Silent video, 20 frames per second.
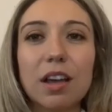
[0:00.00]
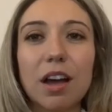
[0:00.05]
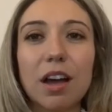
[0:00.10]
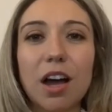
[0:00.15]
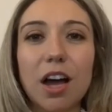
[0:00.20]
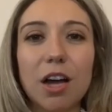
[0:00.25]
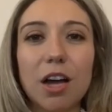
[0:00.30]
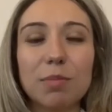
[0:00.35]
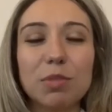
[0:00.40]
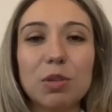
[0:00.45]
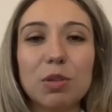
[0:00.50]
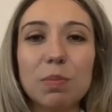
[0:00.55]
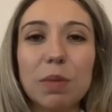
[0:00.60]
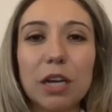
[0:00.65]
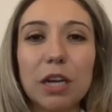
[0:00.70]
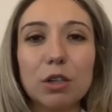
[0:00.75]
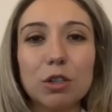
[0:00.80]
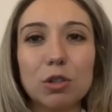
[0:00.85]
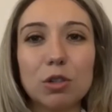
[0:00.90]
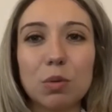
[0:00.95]
to
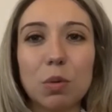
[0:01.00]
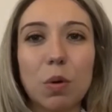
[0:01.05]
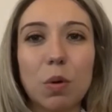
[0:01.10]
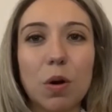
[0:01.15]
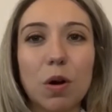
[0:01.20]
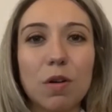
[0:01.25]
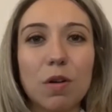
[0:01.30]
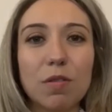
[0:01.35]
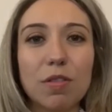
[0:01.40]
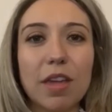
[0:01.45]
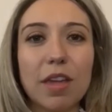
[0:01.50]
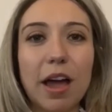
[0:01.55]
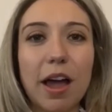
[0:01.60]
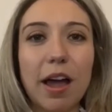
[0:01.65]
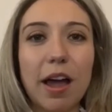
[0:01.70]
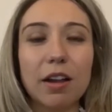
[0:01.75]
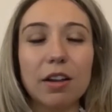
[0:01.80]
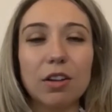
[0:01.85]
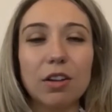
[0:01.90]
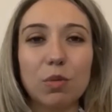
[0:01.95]
make sure
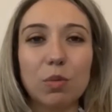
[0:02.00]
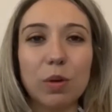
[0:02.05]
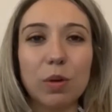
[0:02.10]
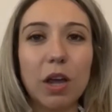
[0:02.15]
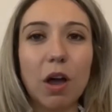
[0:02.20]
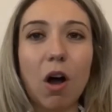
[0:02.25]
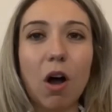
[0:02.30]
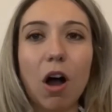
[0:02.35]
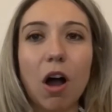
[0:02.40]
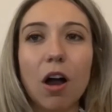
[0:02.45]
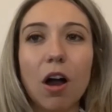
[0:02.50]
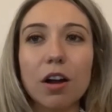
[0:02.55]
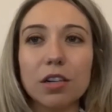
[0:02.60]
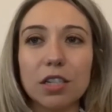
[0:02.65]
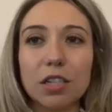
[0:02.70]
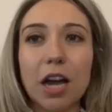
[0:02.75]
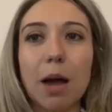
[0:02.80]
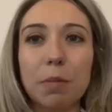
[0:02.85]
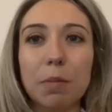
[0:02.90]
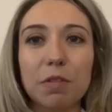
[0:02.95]
that we are
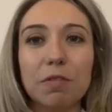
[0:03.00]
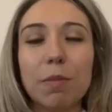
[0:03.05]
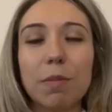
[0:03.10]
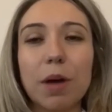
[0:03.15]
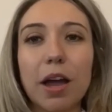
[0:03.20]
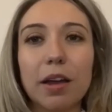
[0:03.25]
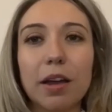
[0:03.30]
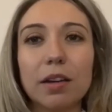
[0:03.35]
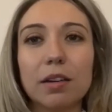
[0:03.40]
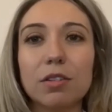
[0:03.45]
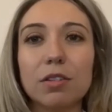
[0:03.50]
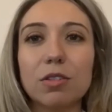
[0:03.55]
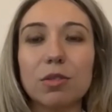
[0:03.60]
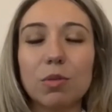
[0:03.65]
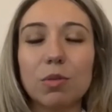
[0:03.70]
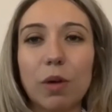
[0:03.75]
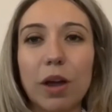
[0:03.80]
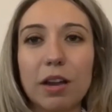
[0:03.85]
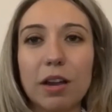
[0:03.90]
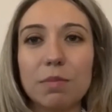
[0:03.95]
top of mind
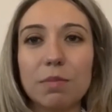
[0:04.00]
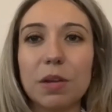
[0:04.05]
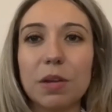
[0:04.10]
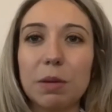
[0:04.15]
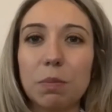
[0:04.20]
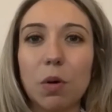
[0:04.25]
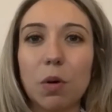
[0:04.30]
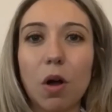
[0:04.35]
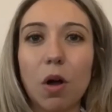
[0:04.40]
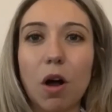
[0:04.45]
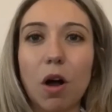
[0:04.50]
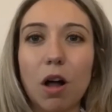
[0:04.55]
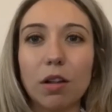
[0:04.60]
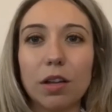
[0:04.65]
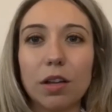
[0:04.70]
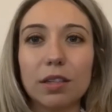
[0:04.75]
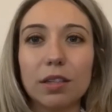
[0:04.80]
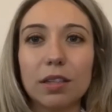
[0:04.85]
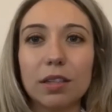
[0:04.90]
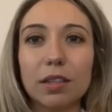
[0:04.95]
when people call us.